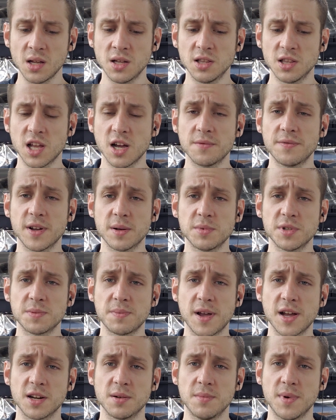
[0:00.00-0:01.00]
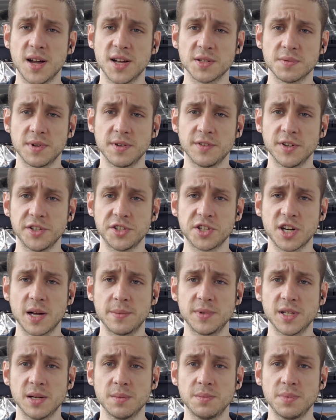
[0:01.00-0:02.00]
long fiber sphagnum moss, whenever it's
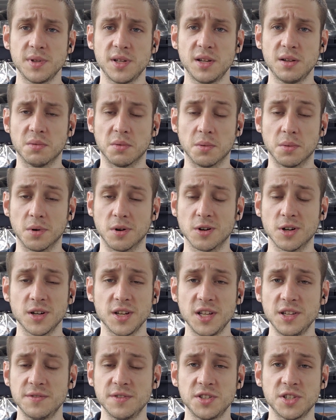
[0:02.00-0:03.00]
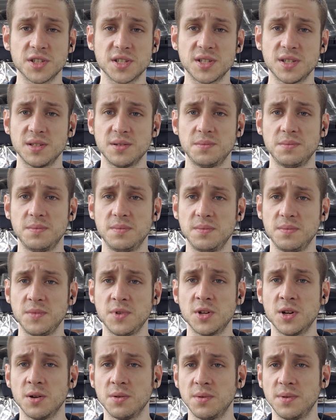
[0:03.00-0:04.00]
chopped up, or even just
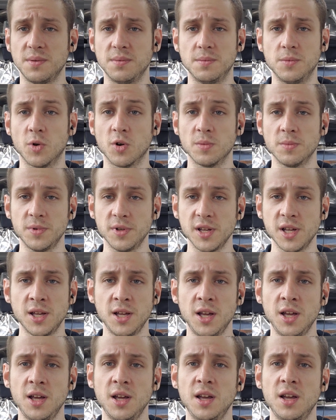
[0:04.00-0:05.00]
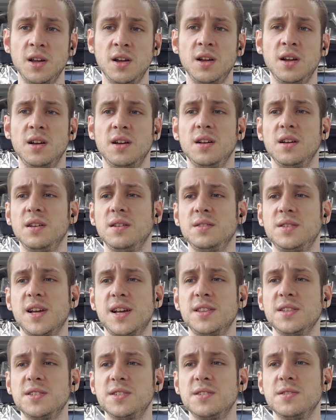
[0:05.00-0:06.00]
normally,
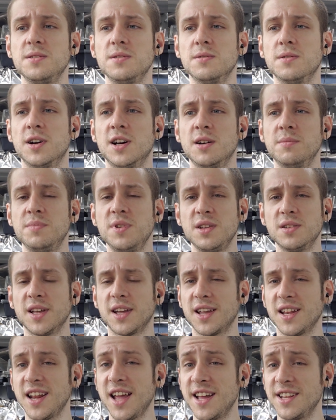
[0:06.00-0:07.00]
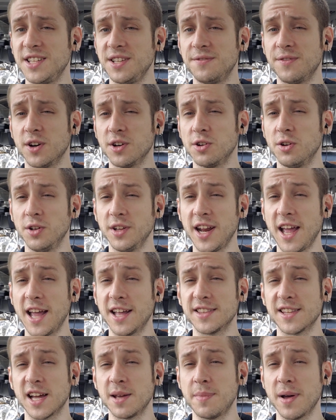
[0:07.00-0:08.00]
tends to be like an antifungal
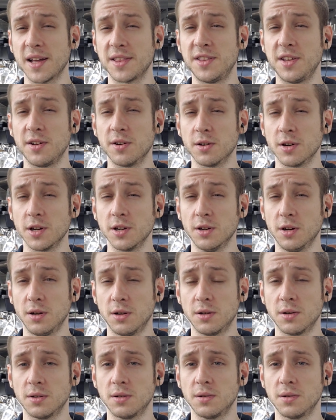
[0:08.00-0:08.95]
and antibacterial